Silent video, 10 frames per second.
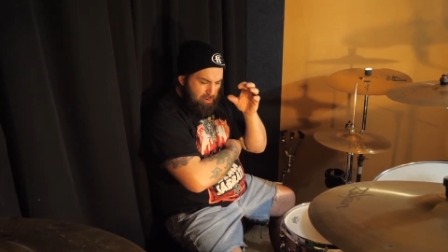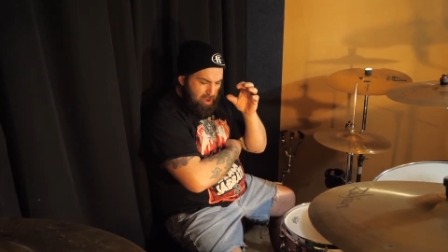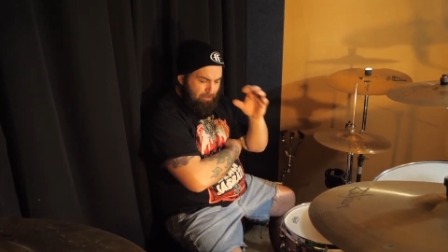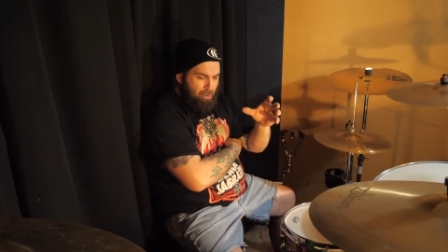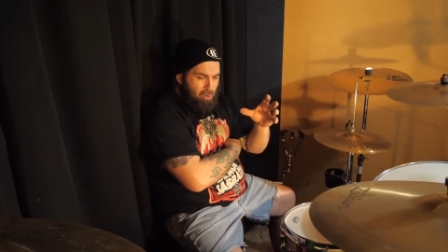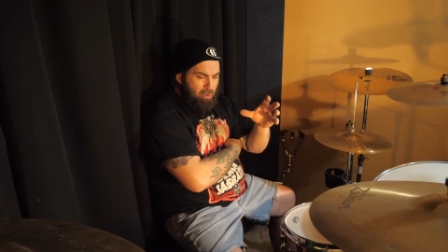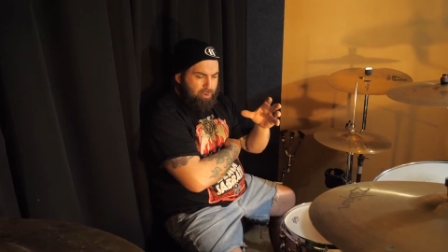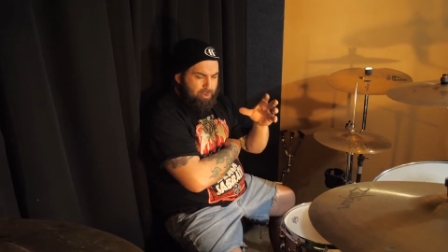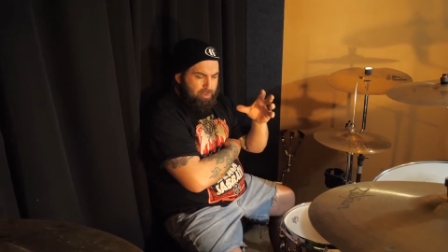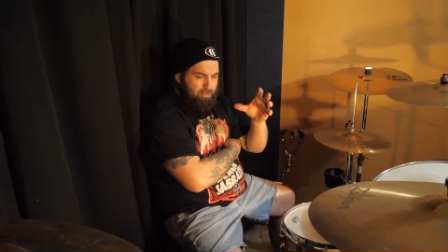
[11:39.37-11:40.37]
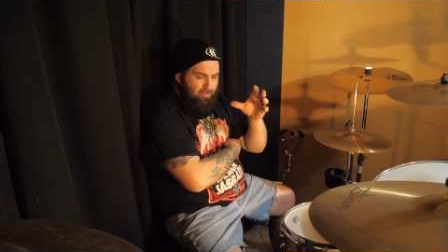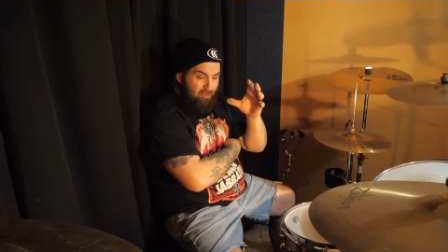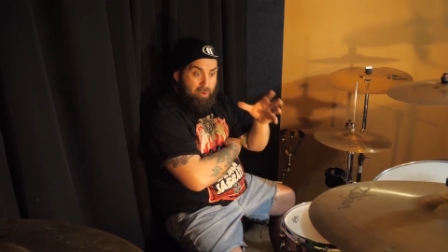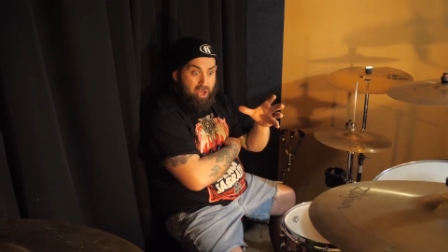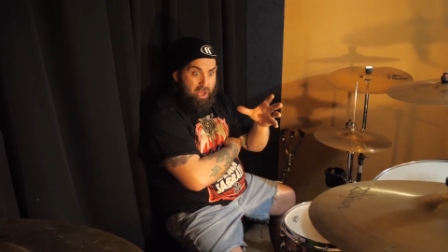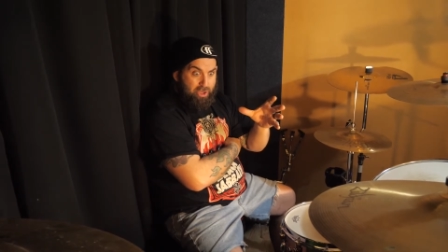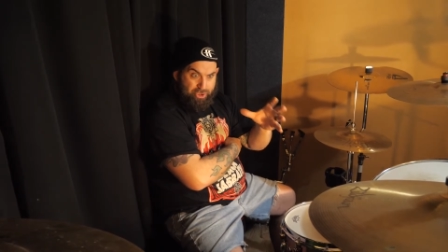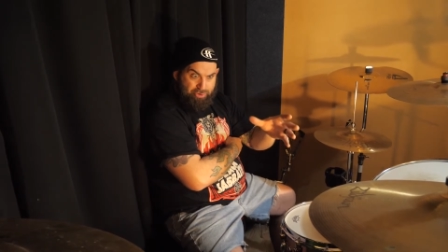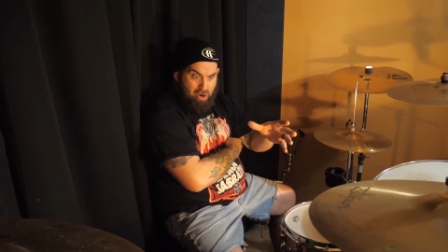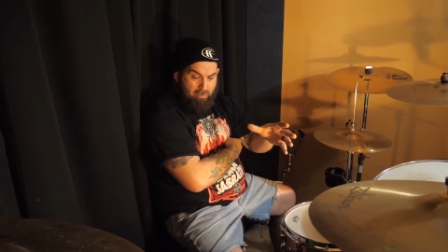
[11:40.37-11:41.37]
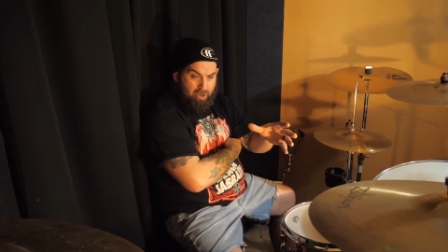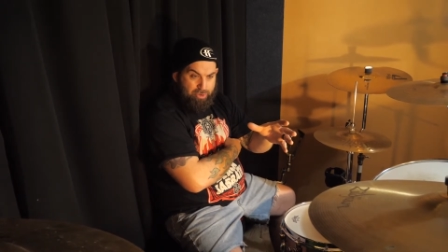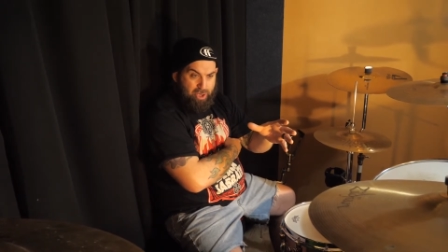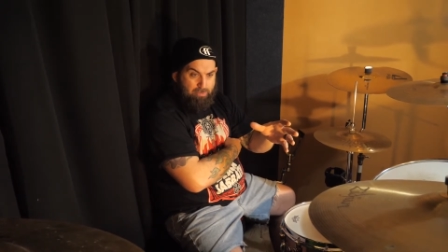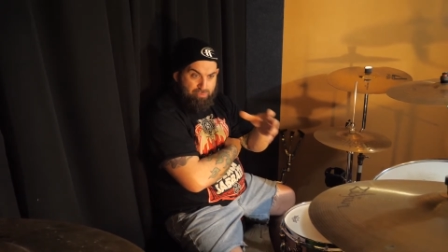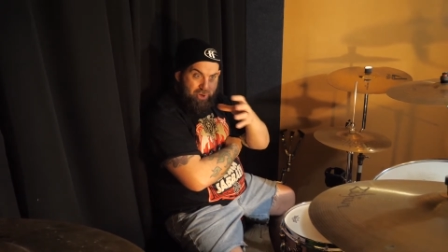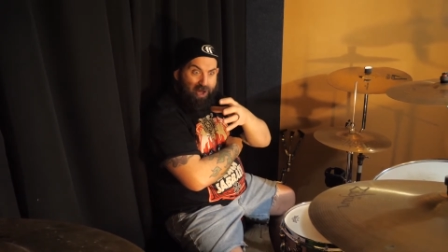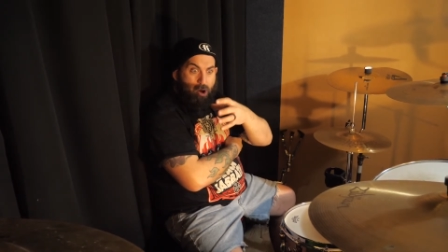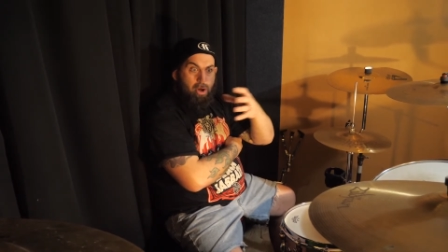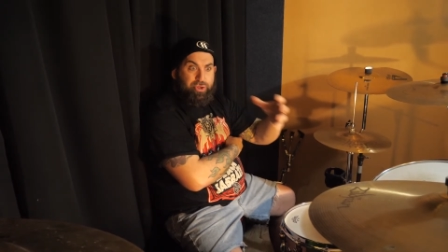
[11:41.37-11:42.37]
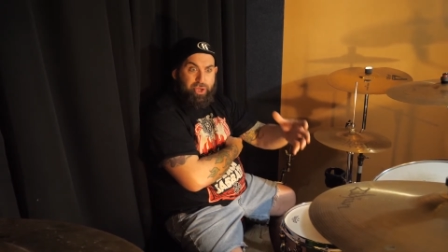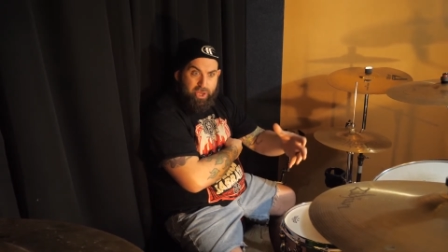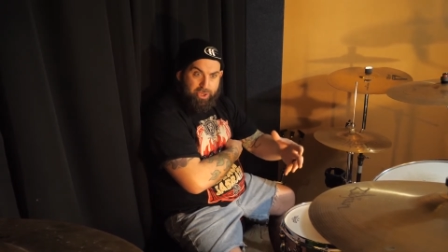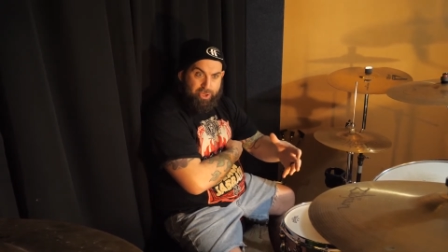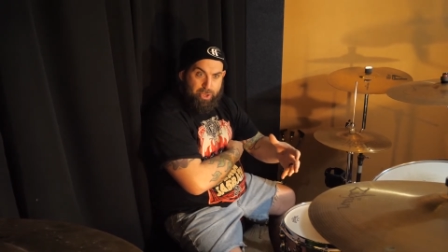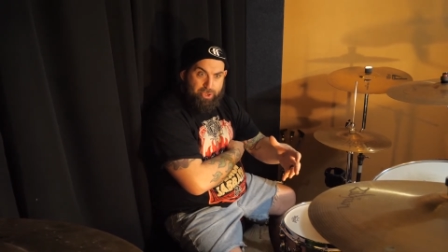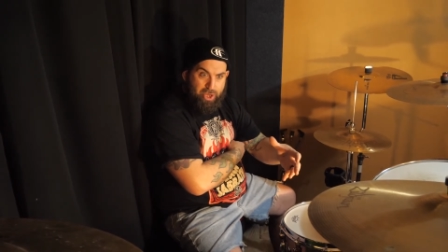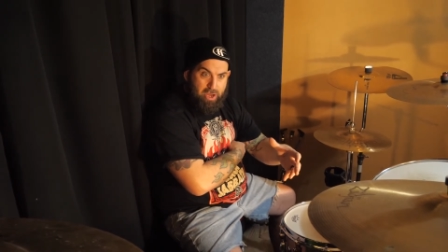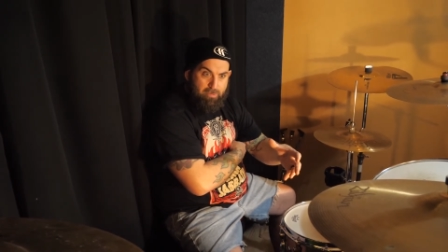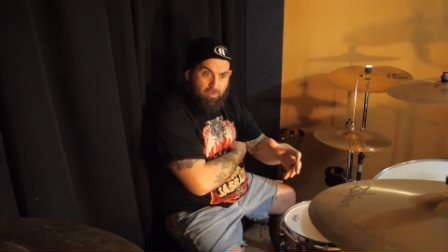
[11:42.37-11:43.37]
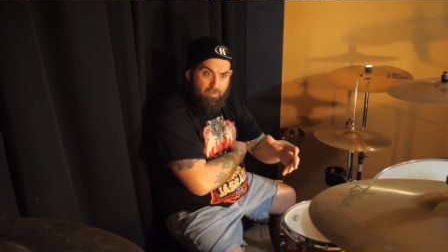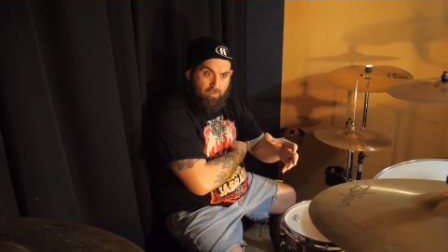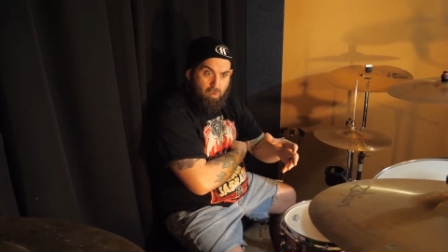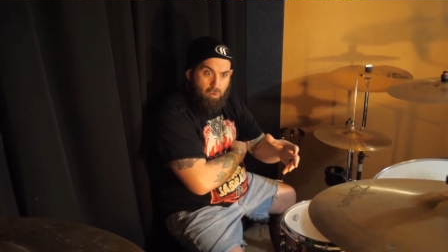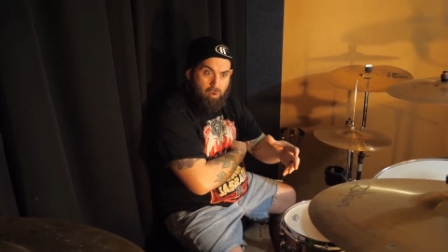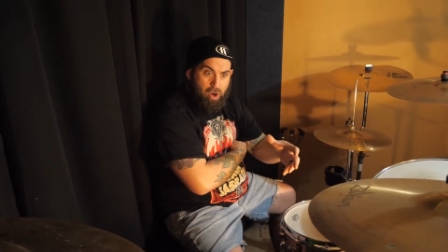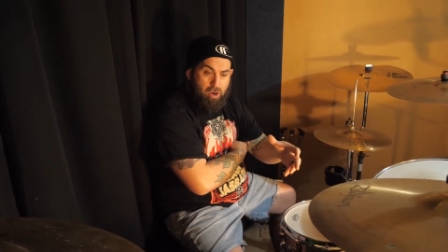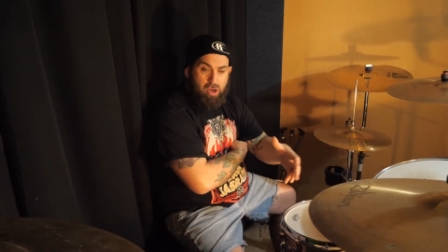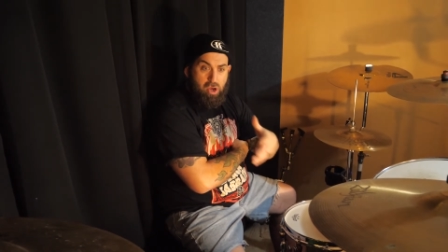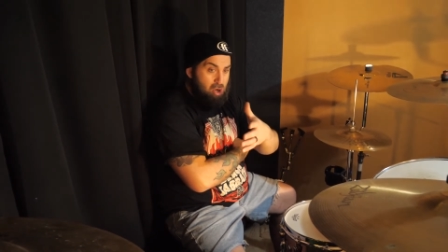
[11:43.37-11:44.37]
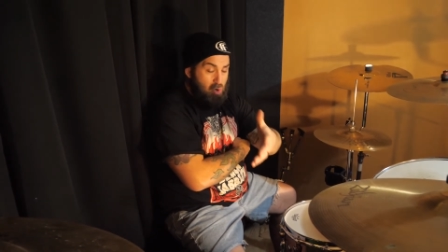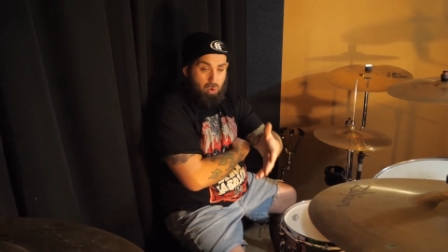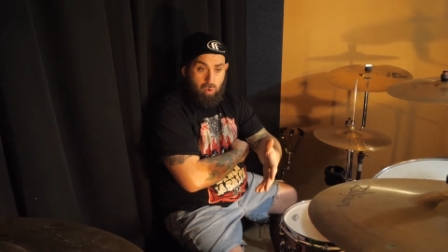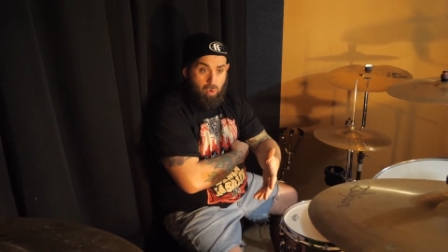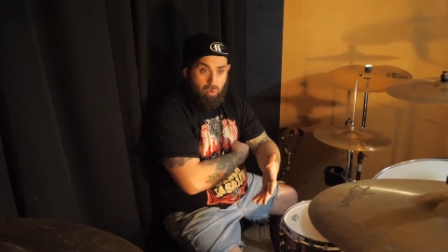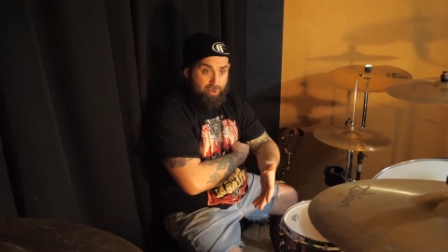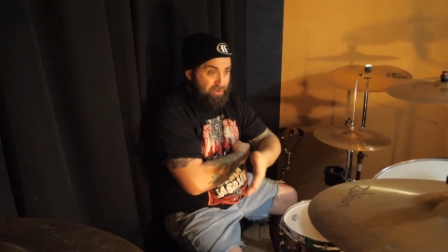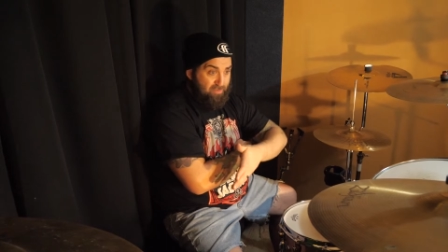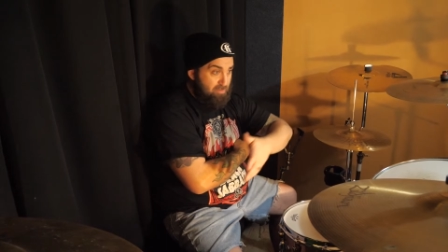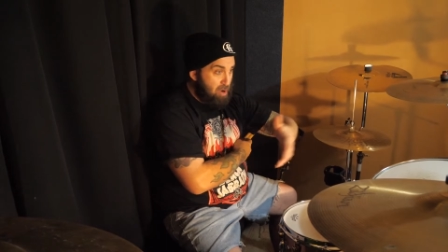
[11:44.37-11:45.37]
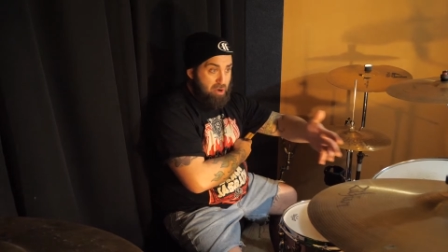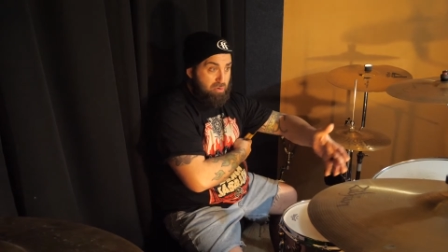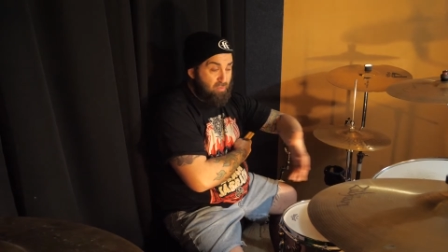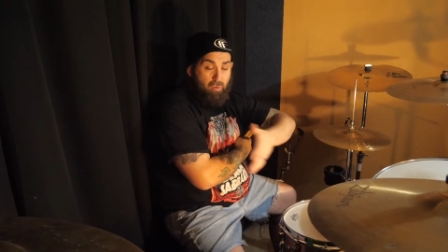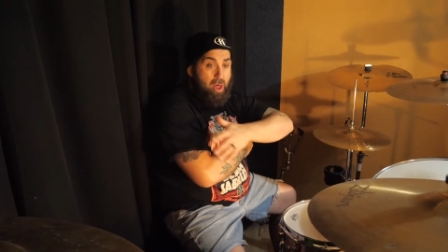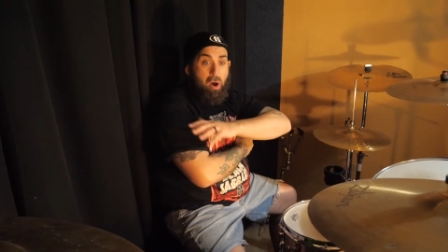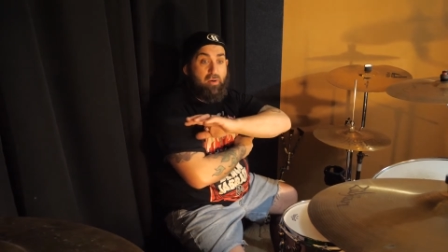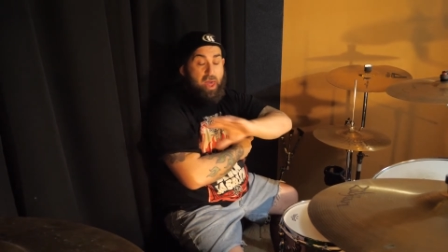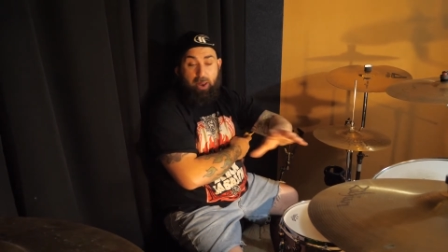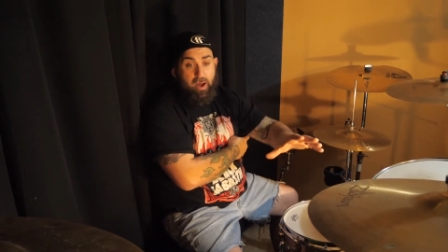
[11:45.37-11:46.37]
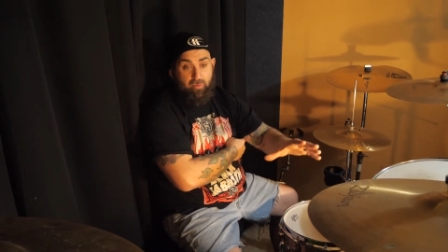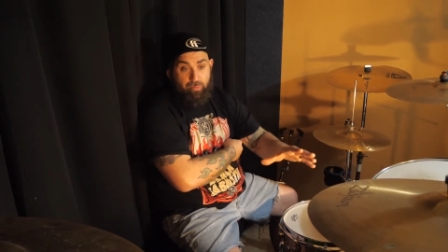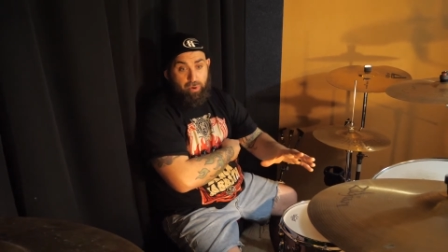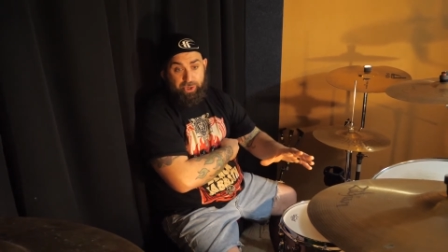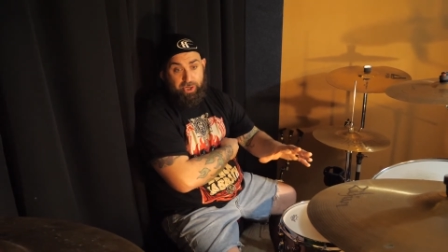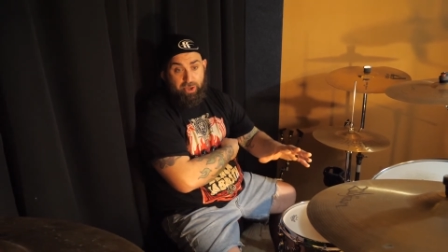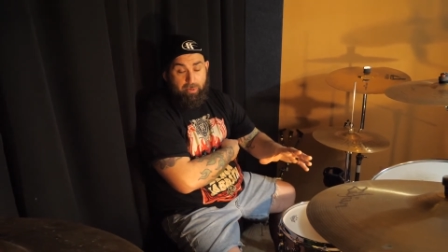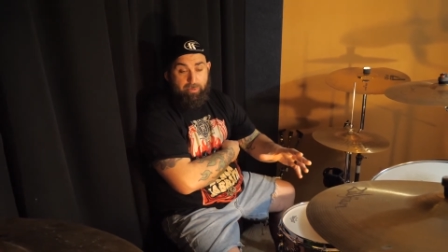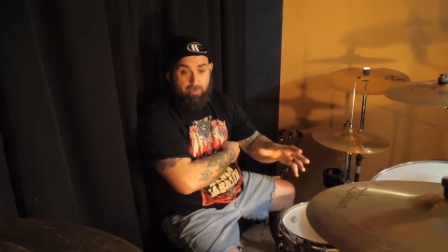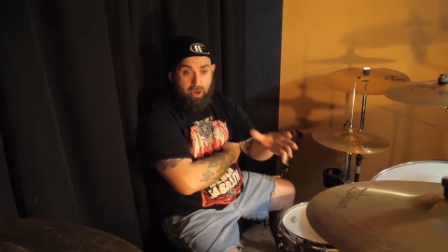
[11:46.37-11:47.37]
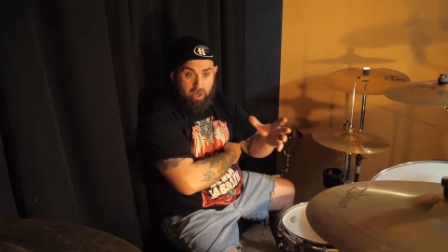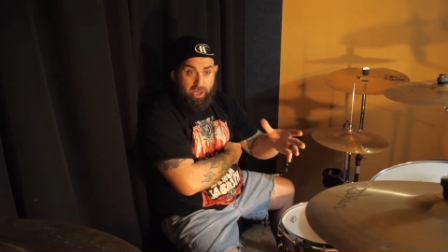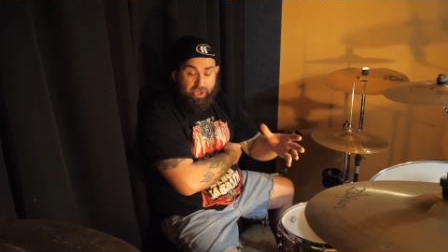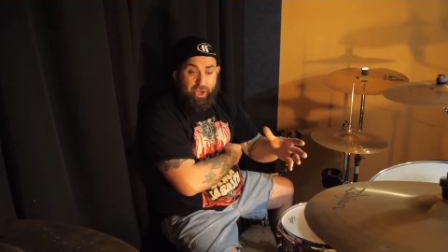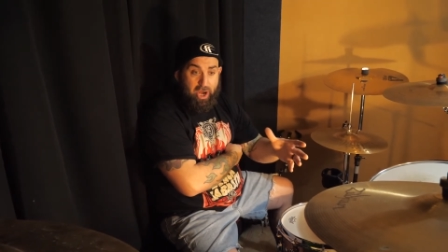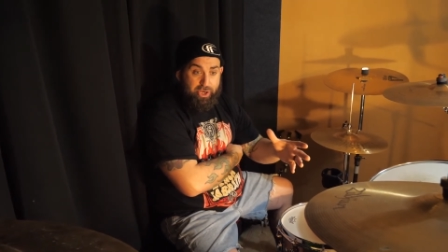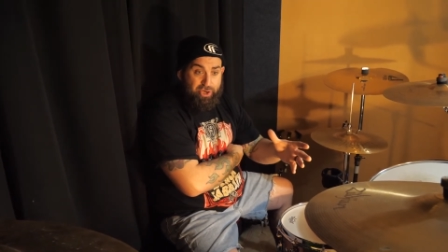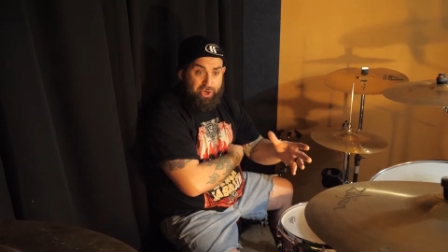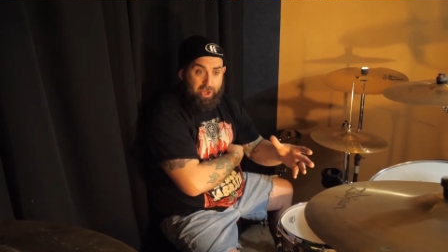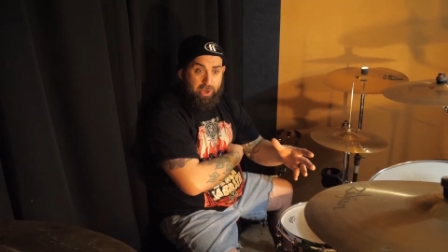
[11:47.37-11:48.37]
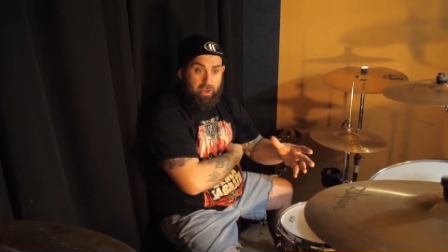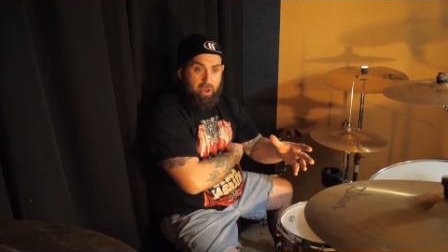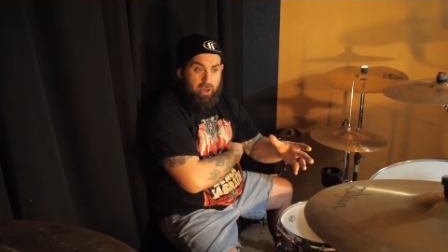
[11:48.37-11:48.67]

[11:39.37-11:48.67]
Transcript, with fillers: important for me as a drummer to bring ideas to the table for uh, a horse and for Mungo for any other project I'm in, engaged in.